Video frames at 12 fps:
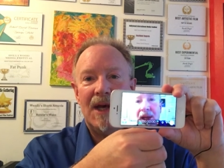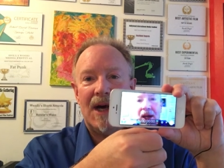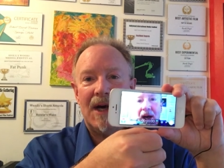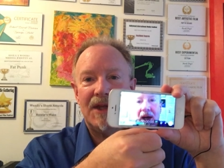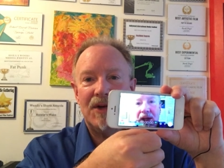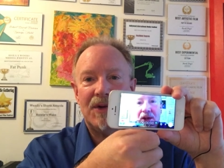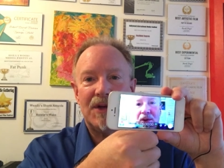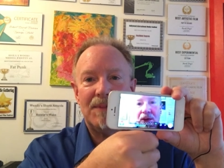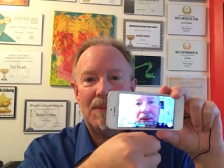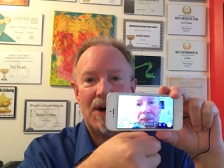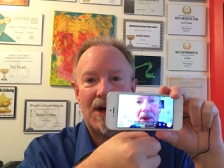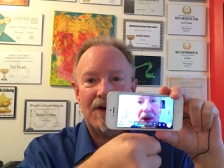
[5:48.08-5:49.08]
You can
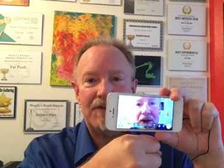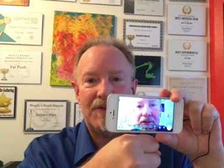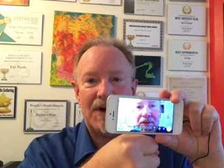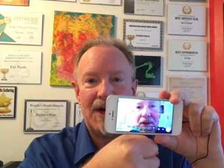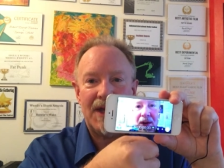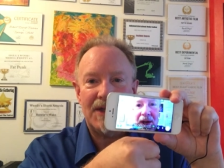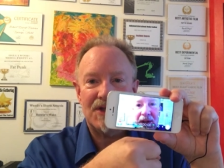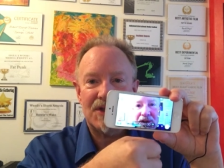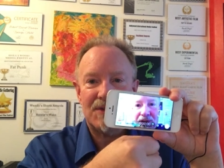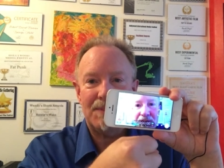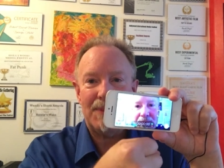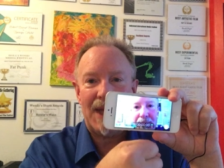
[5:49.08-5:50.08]
modify,
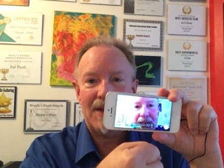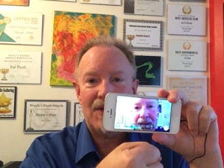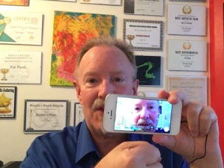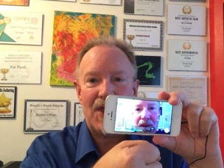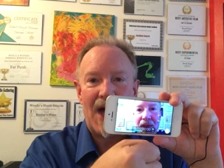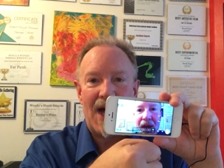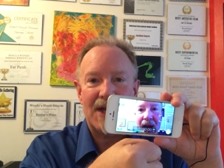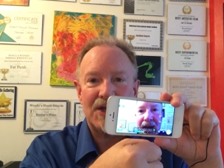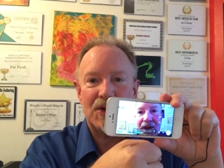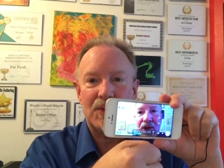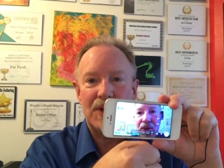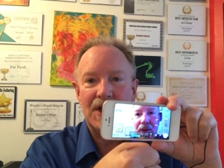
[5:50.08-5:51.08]
just bend that
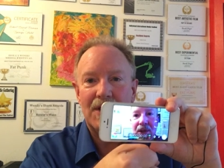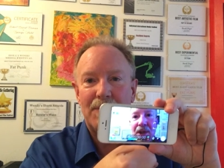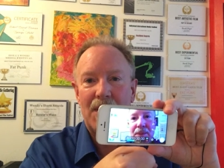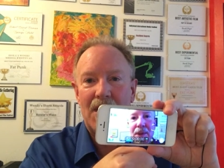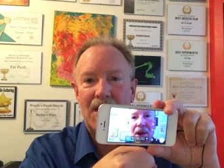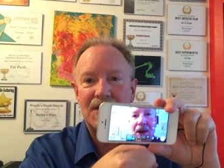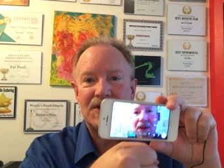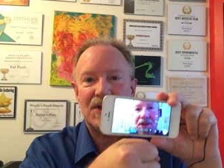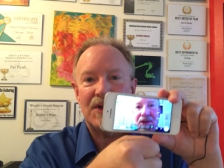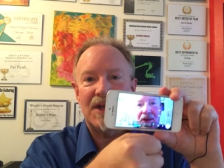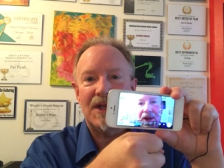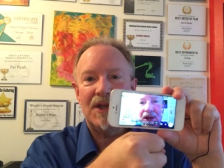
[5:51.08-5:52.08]
gorilla pod so
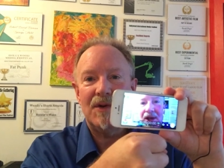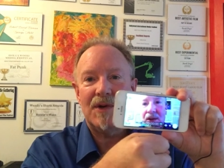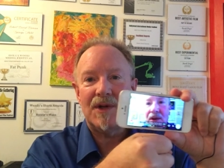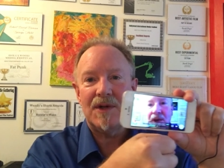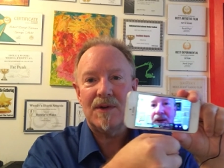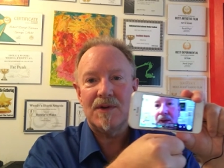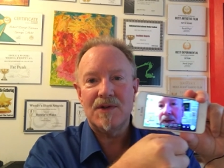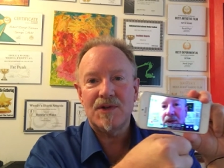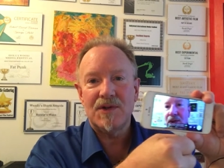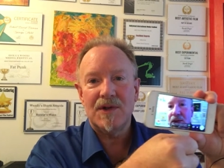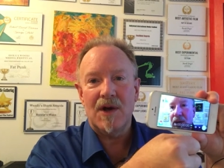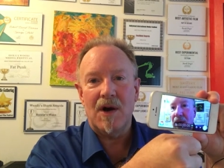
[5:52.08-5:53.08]
that you can
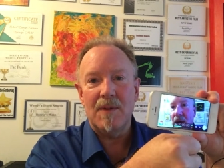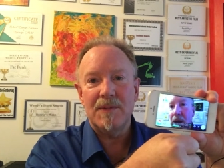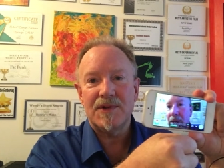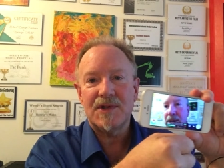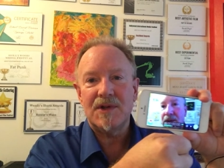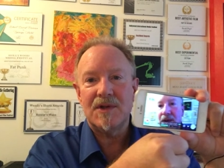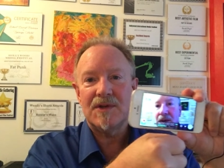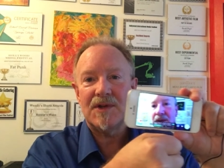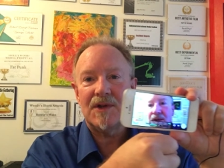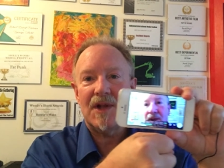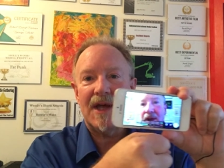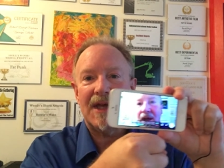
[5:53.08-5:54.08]
almost use
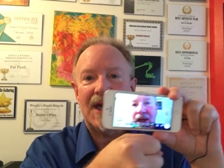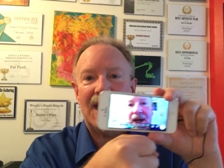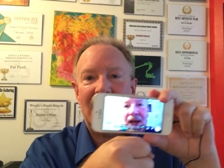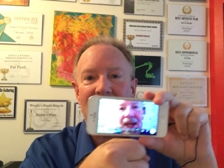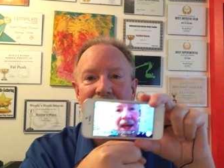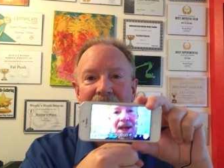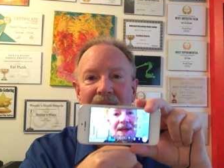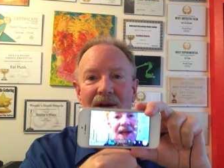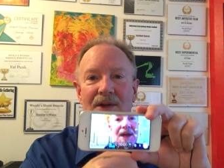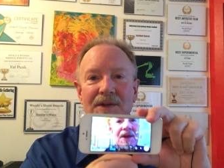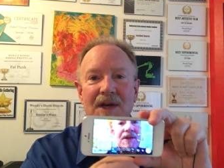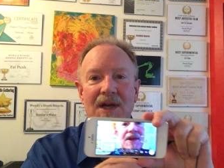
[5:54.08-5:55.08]
it like a
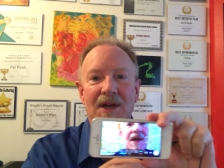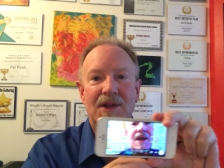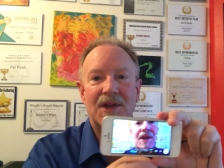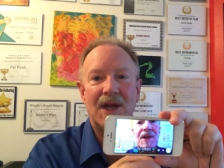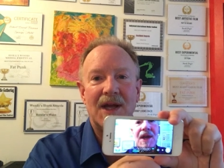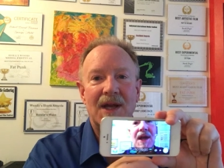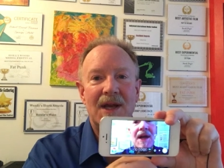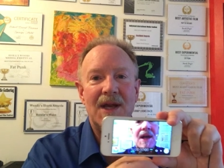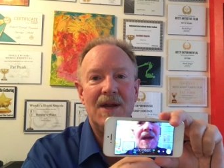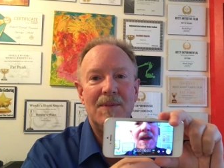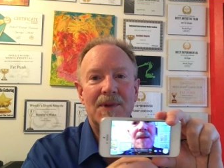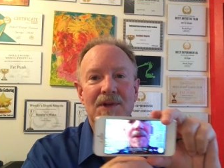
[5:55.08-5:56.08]
handheld kind of thing.
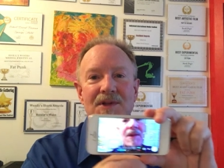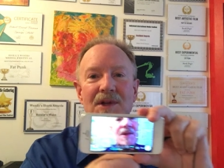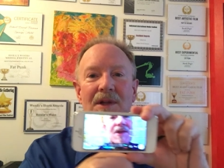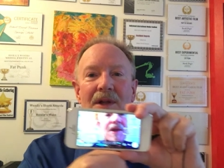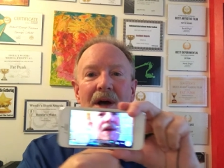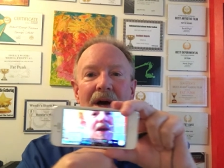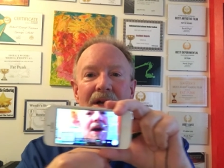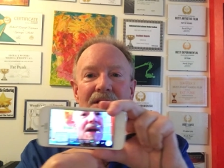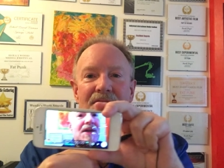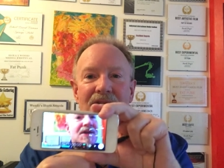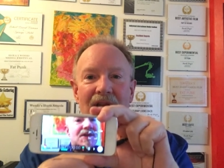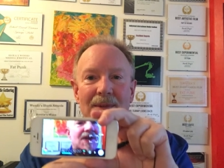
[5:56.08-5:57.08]
But there's a lot of
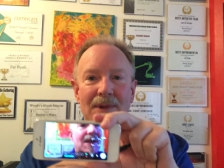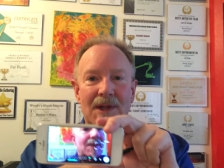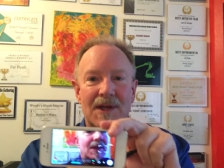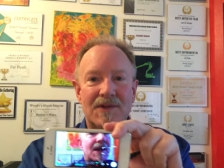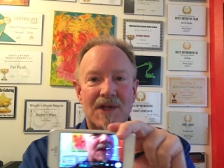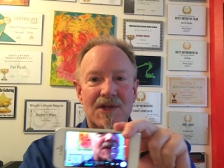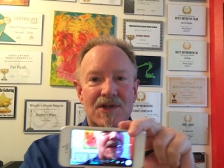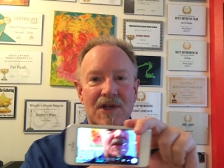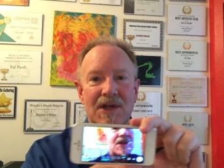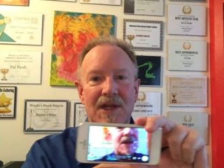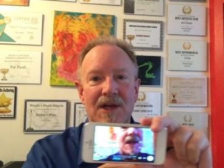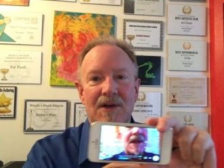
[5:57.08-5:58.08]

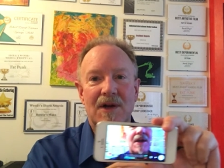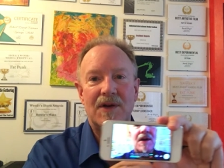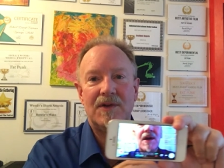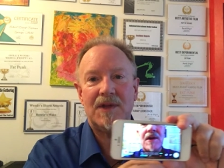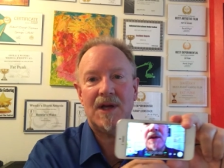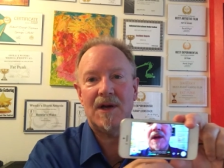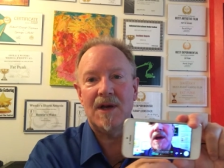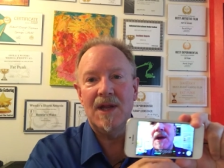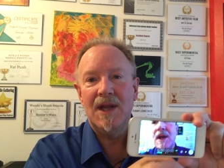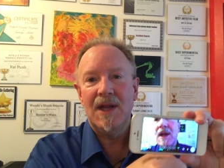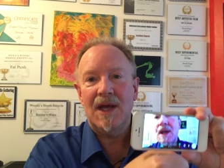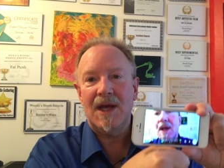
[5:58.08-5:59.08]
stabilization gear out there,
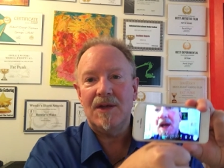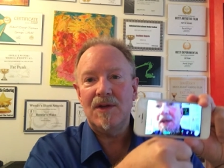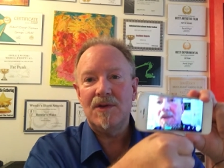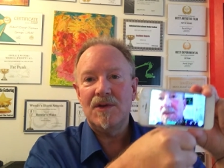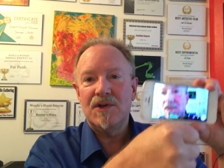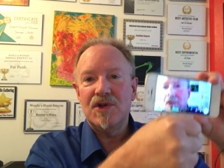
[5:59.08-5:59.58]
and you